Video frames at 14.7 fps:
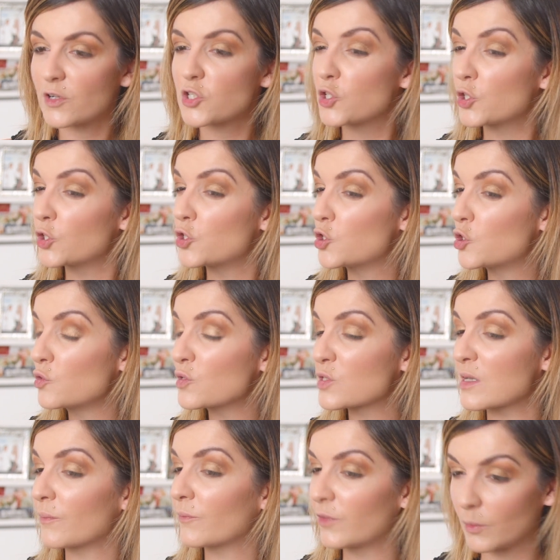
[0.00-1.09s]
I should do
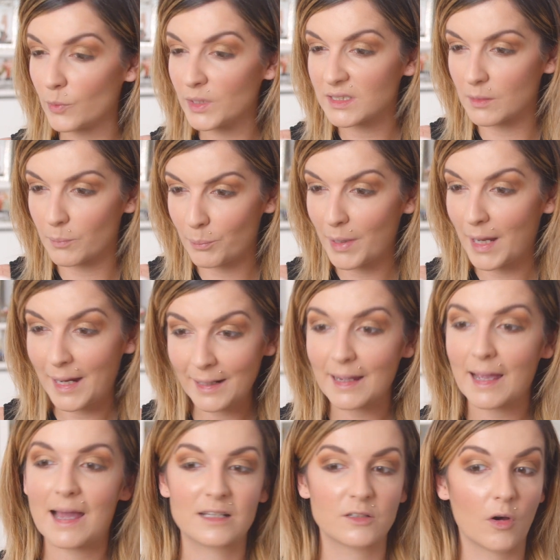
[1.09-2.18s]
something with the
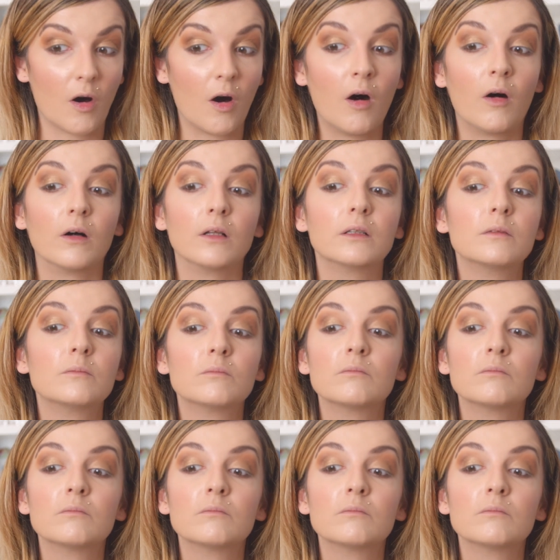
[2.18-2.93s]
pink at all.